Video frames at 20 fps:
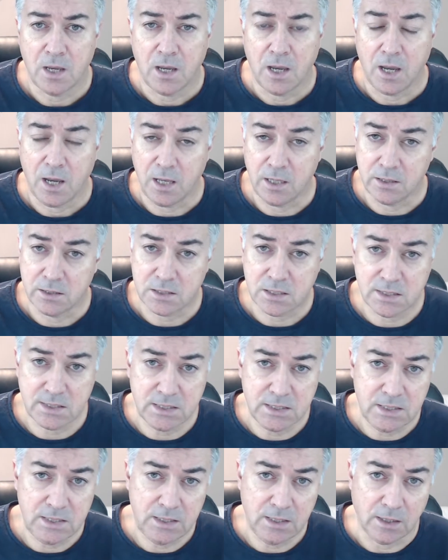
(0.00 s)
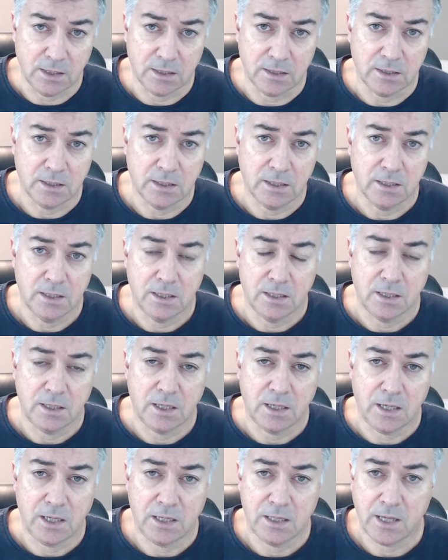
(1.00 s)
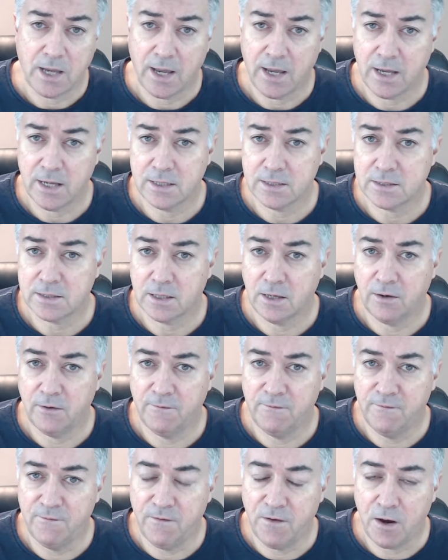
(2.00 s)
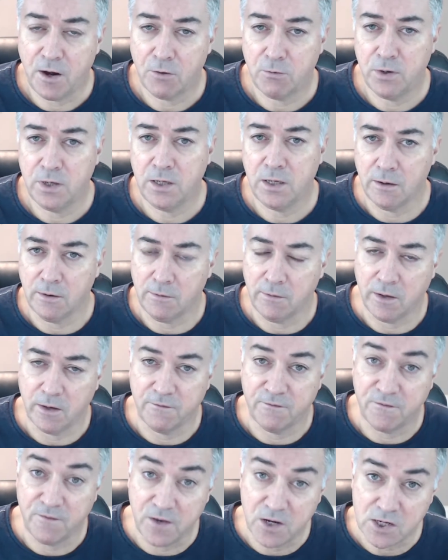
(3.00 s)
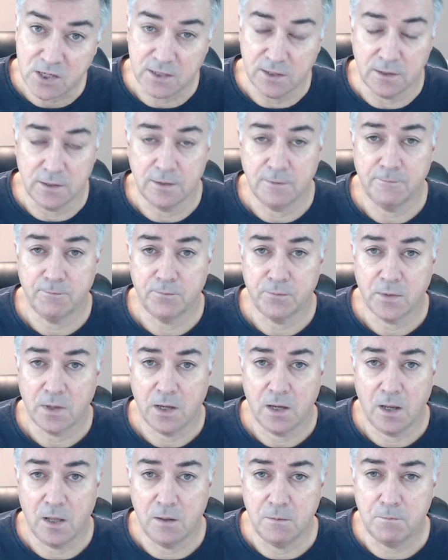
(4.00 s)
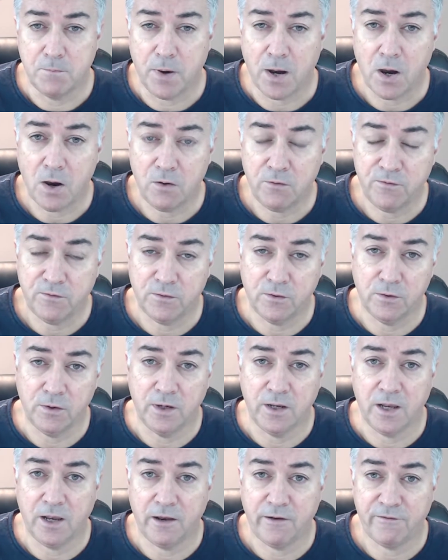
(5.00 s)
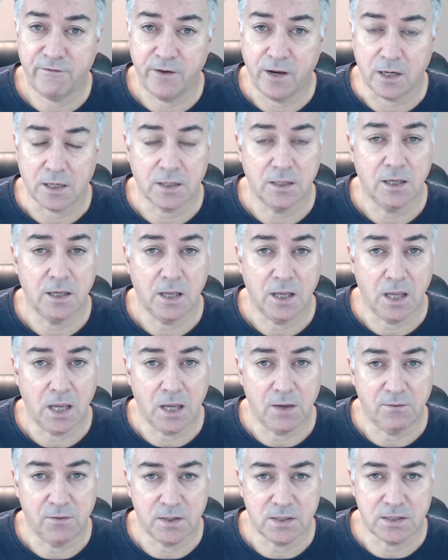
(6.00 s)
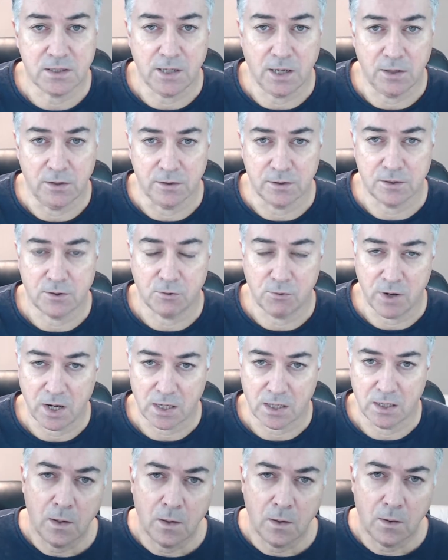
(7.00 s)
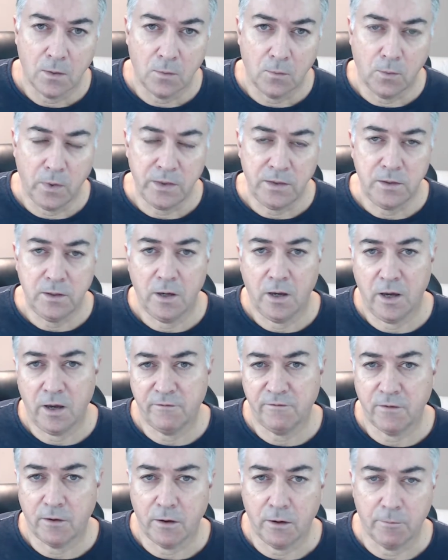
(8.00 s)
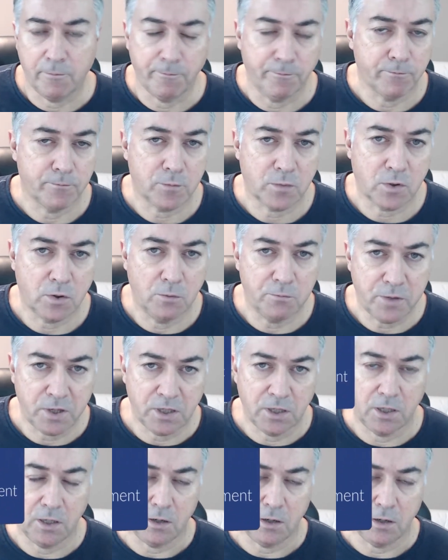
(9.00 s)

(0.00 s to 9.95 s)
And still, it has a very efficient and powerful effect if it's done correctly. When you have a company